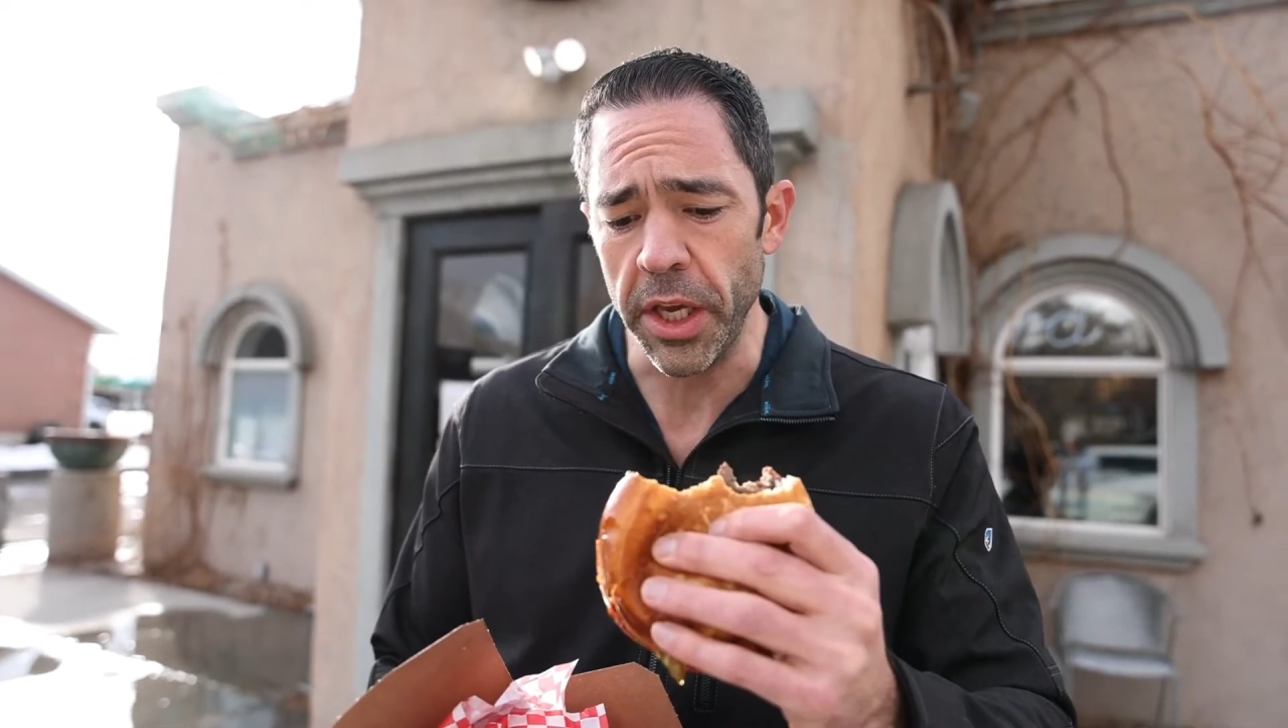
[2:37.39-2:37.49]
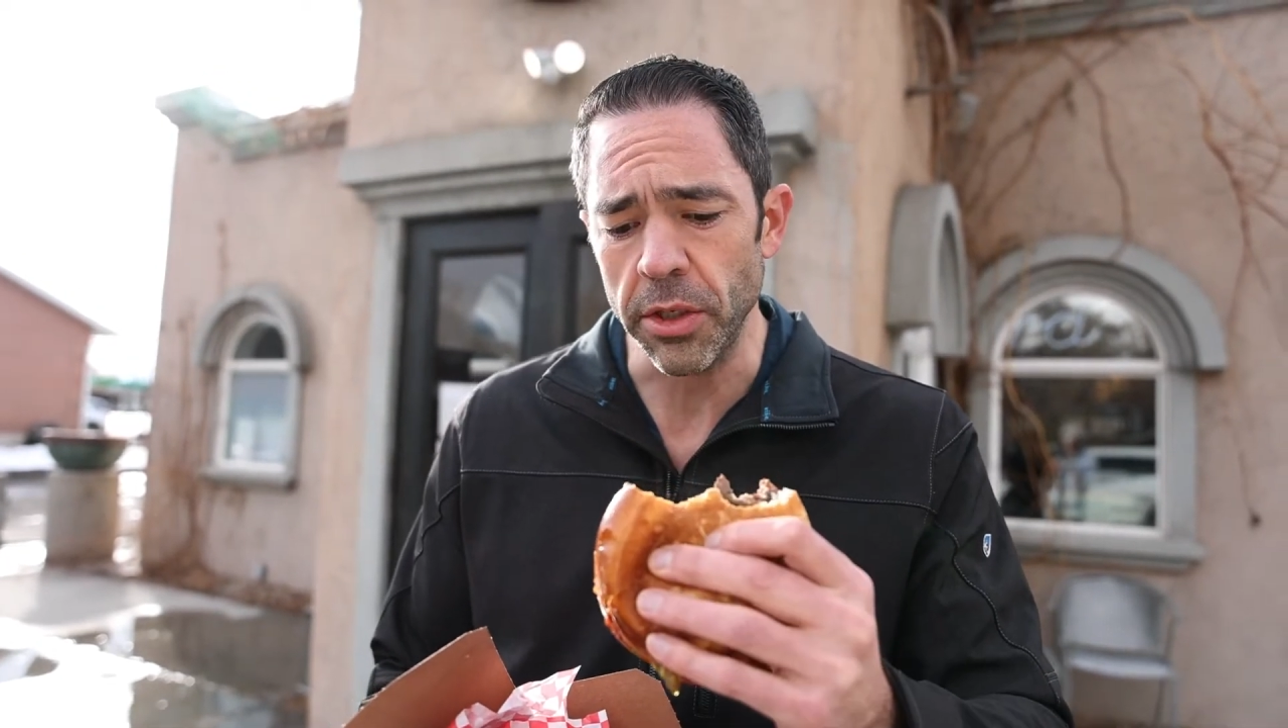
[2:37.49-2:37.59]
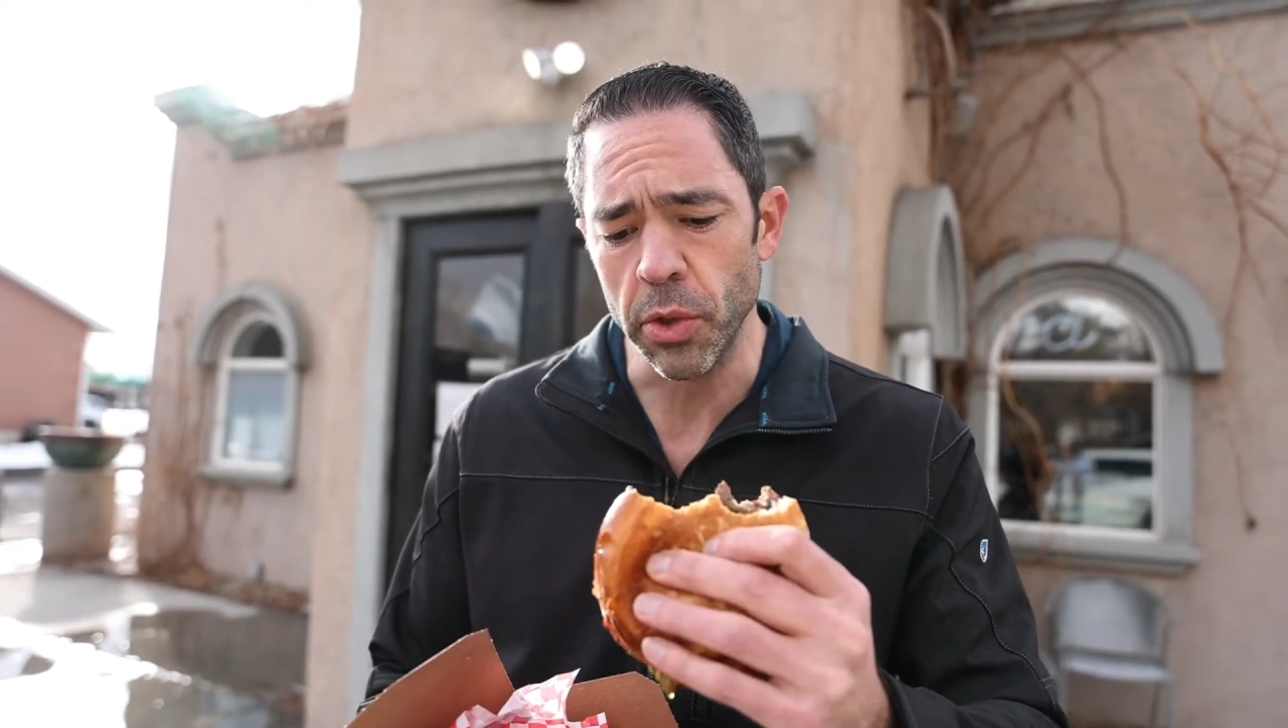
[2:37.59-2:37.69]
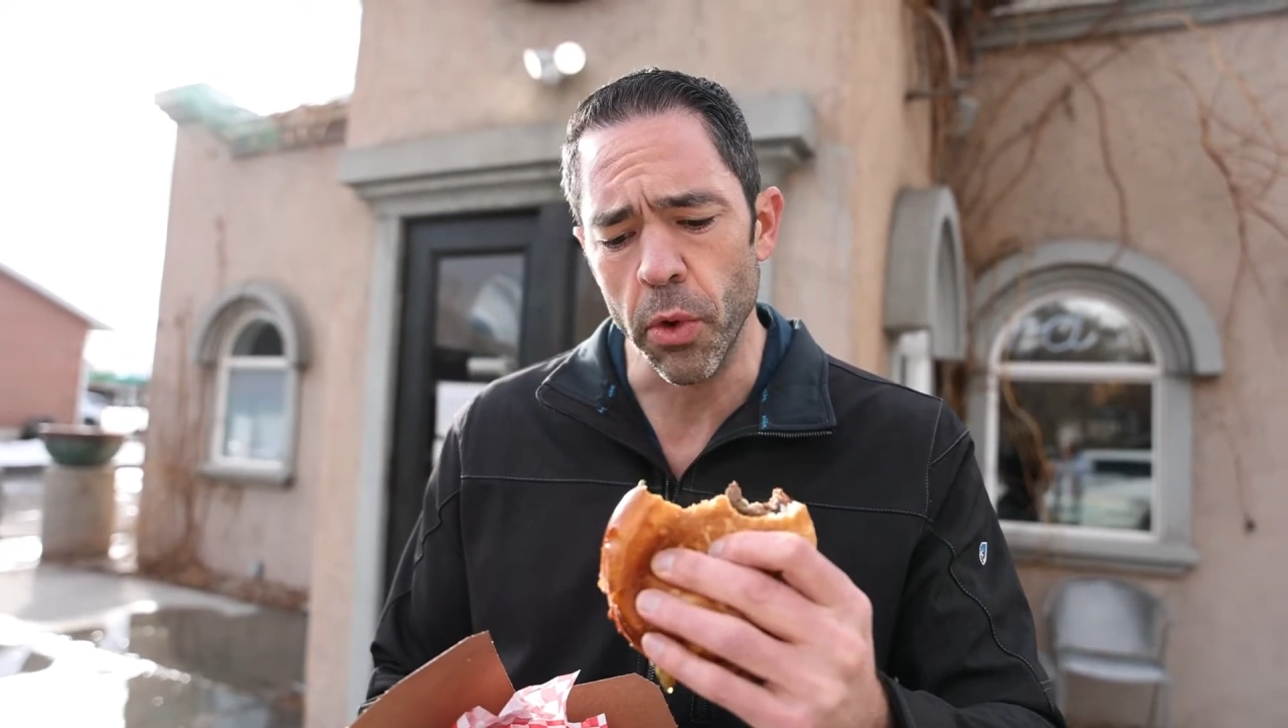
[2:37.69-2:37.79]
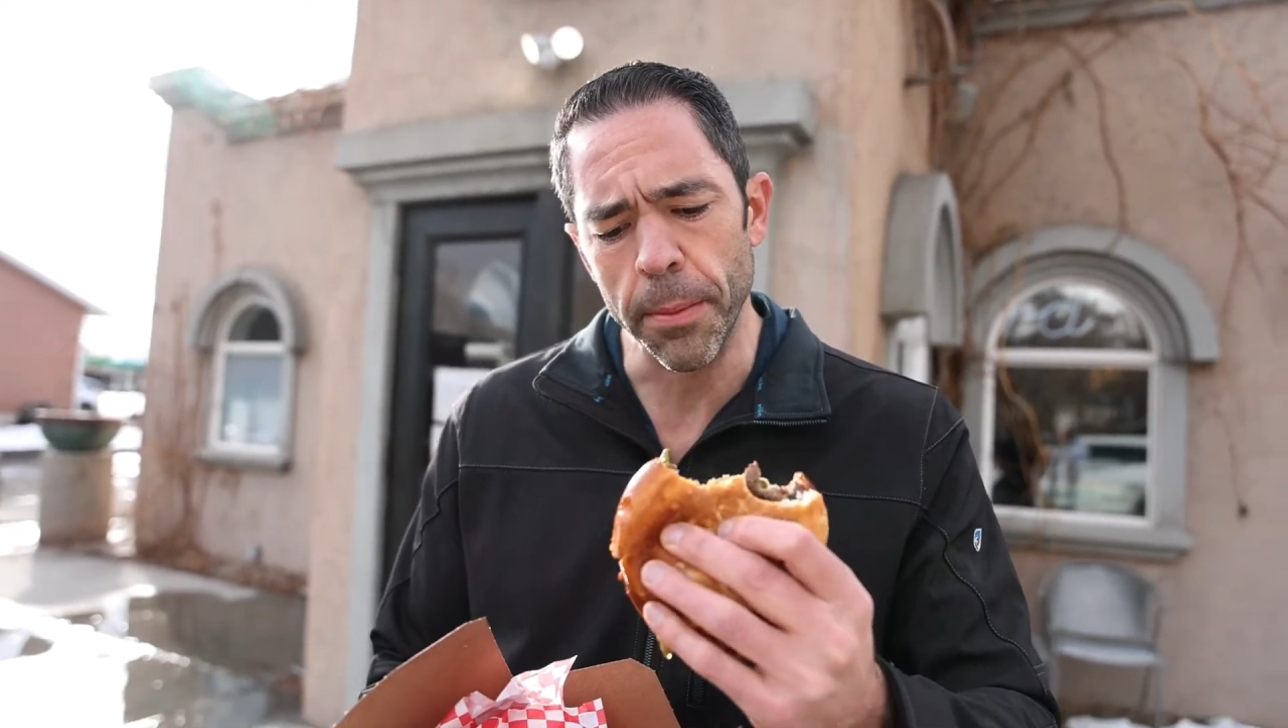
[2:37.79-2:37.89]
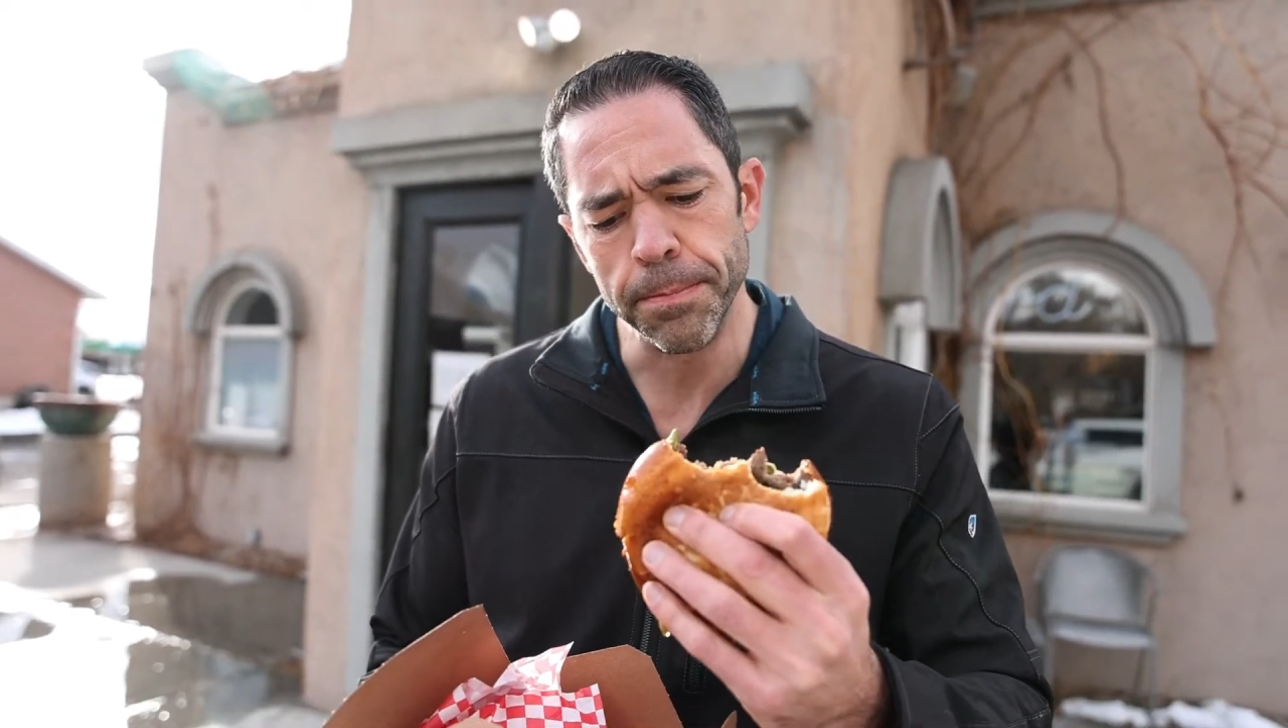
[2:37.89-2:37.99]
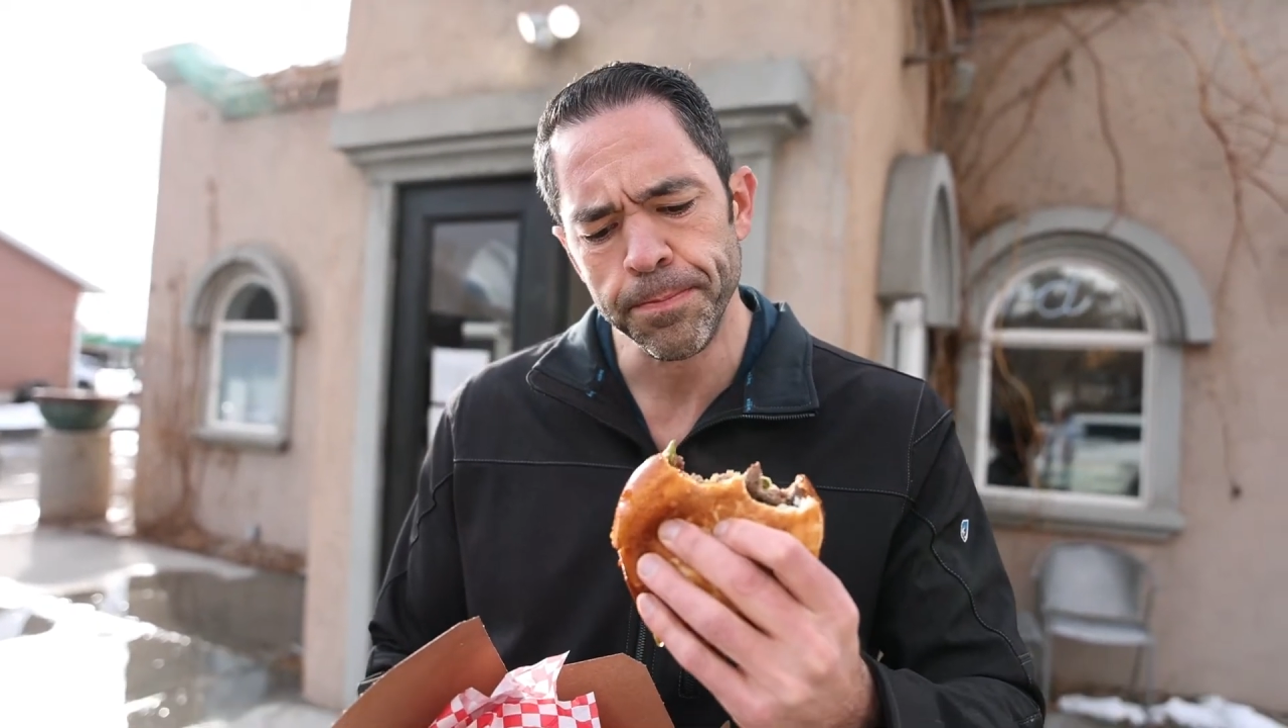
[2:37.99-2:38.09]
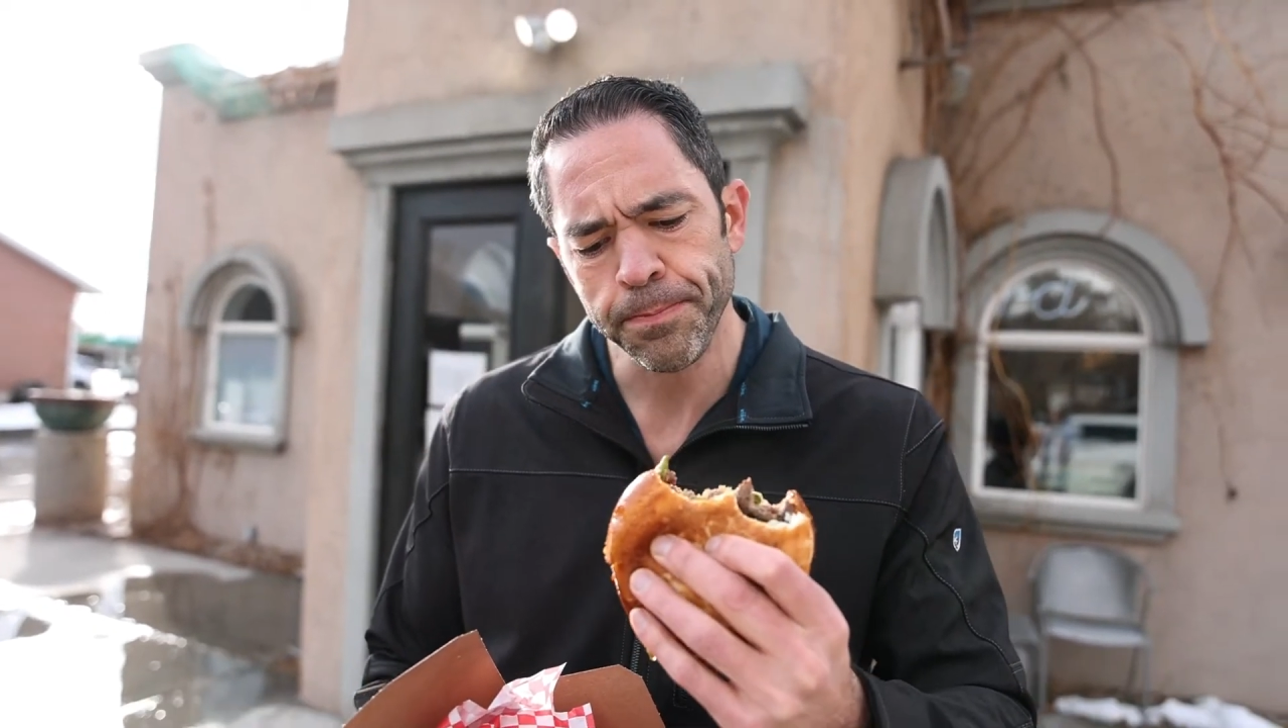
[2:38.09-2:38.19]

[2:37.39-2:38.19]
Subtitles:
heat to them.